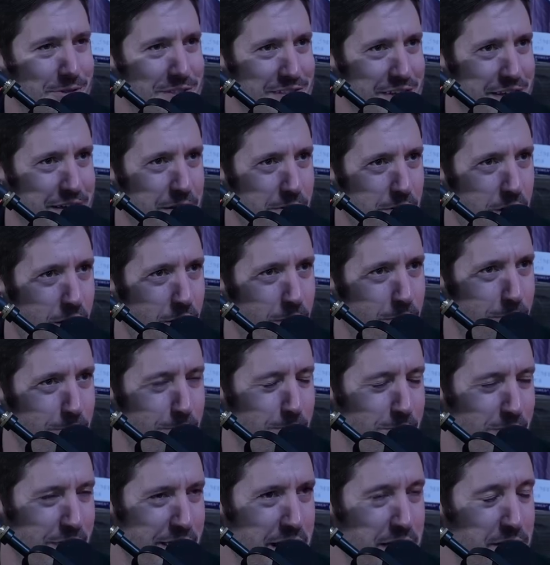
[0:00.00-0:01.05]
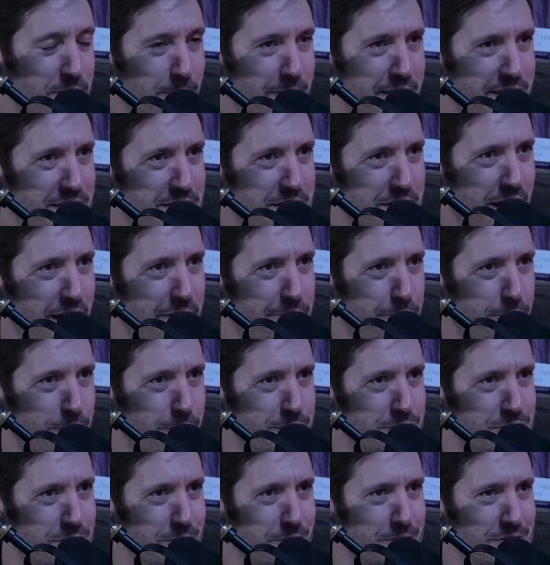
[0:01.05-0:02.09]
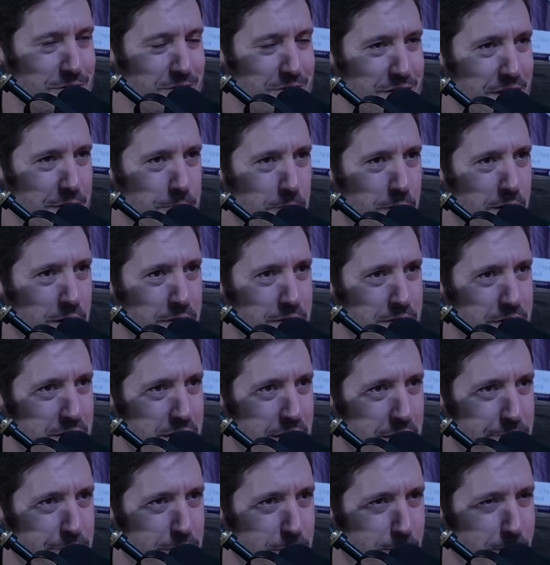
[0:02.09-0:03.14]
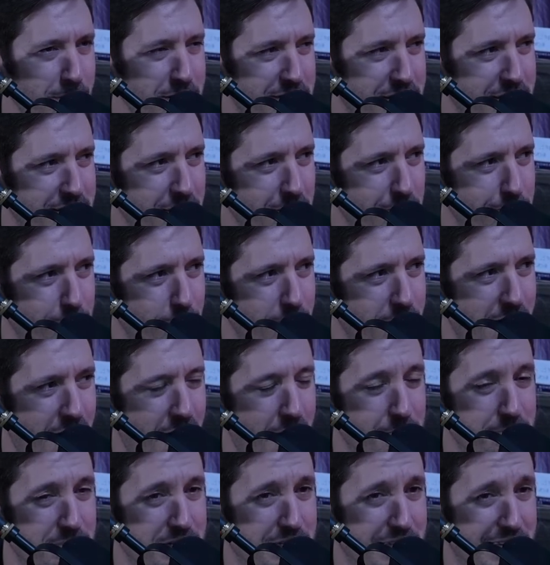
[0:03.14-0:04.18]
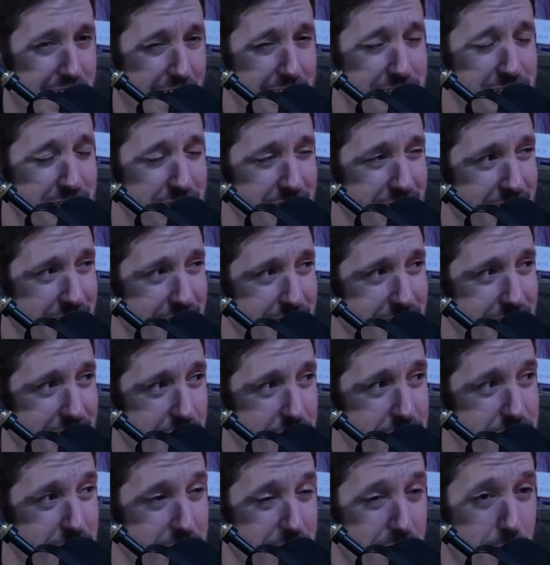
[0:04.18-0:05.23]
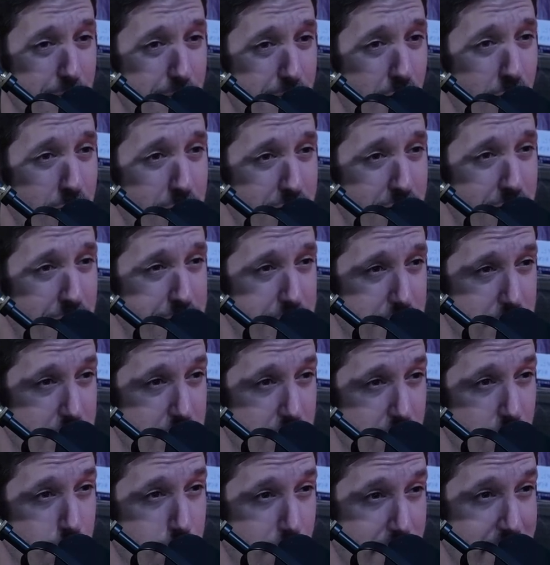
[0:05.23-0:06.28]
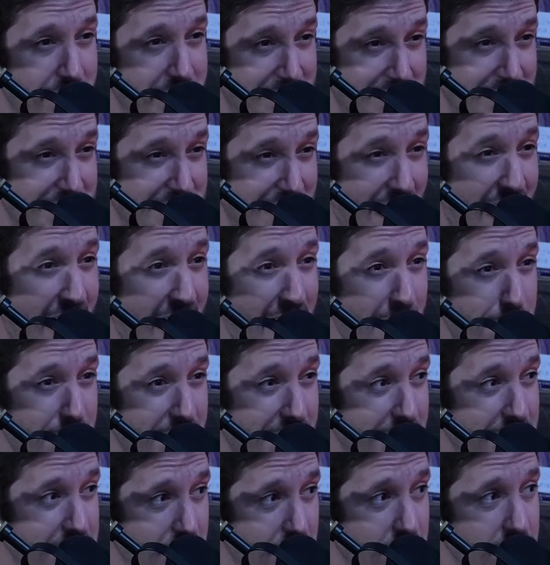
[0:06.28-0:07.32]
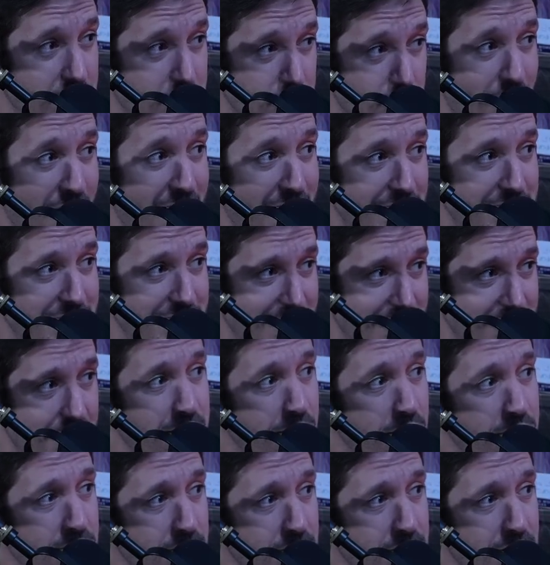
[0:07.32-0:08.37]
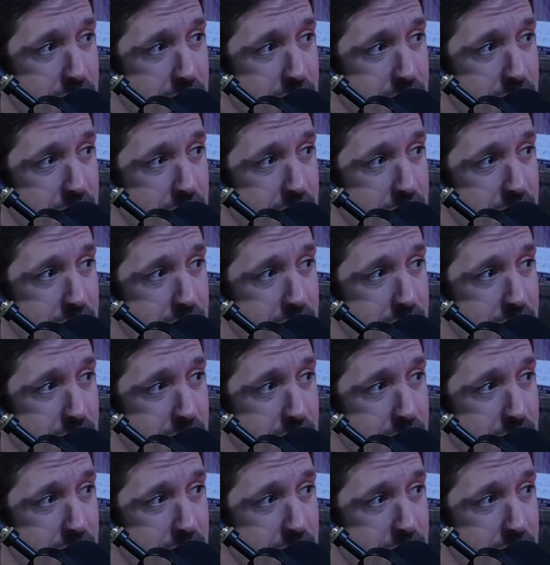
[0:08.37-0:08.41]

it's like, oh, land you're willing to die for is yours. It's like, well, if you're willing to kill for it, I'm guessing there's a component of you're willing to die because you're trying to kill.